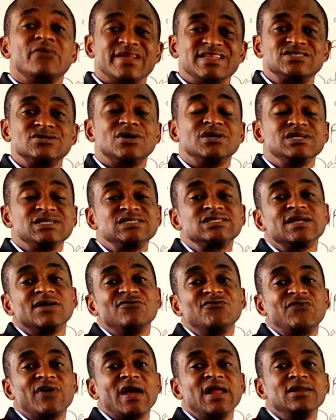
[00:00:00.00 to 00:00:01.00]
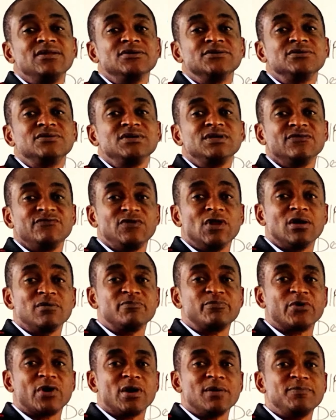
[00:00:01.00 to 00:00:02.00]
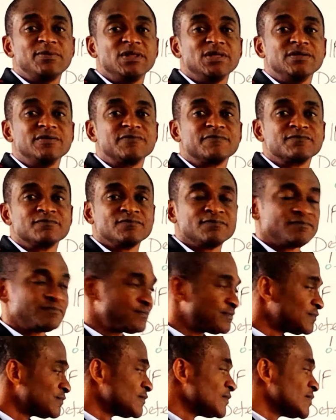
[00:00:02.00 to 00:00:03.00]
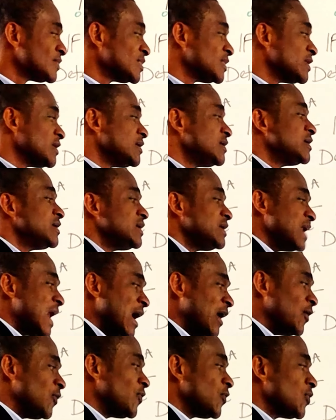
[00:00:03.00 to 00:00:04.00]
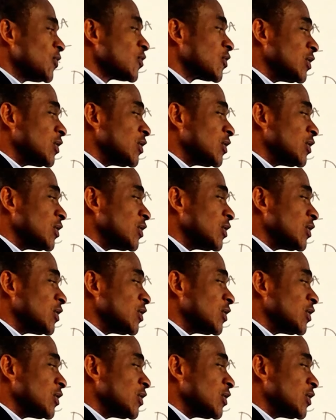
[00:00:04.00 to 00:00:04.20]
return the same value if done properly. Now,